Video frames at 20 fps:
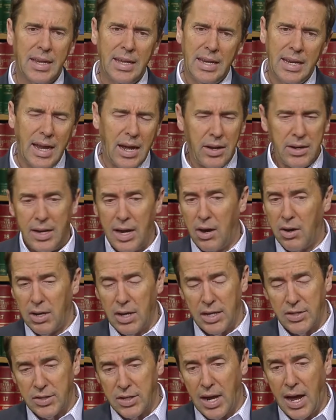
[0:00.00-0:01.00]
Now,
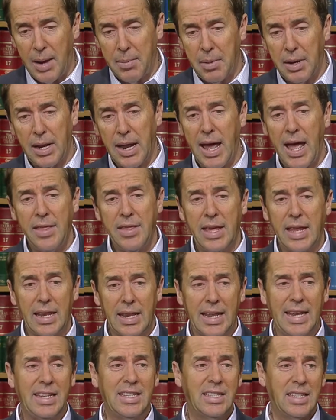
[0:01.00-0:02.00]
listen, I'm glad that at
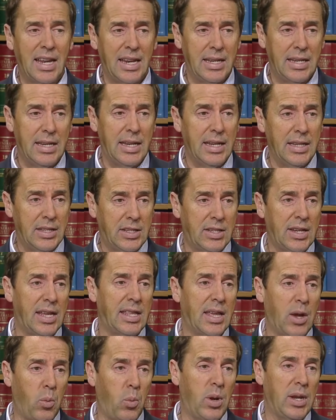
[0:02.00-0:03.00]
least they did say
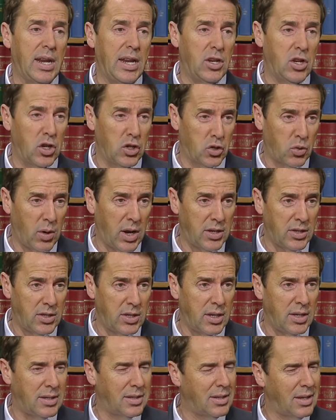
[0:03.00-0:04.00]
that we need to address
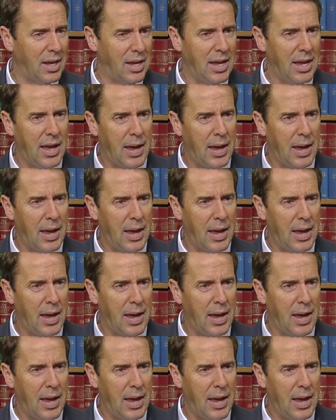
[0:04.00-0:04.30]
this,